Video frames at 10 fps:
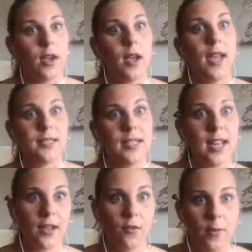as an
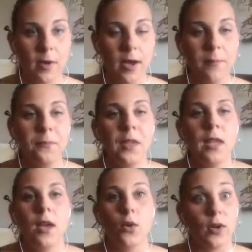angry mom
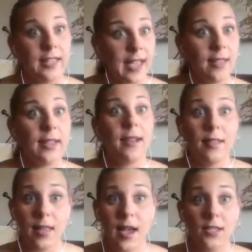or yelling a
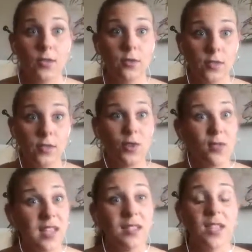lot. So
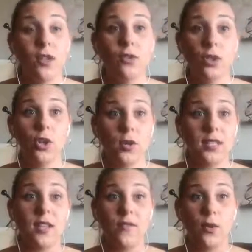things that you should
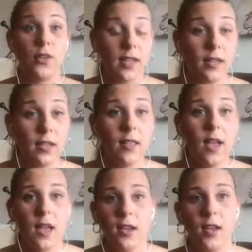notice: if you're yelling a
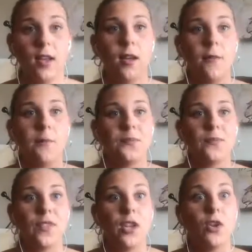lot,
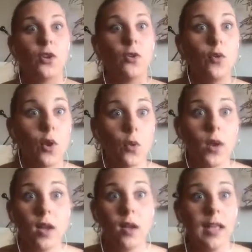you go
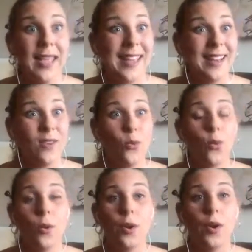to hit
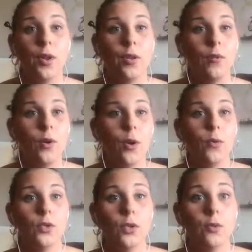or you go
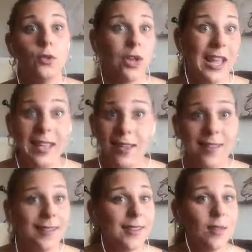to shake
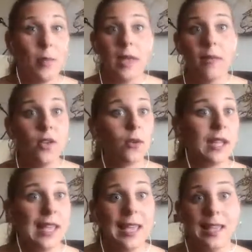a baby or a
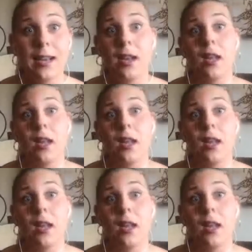kid,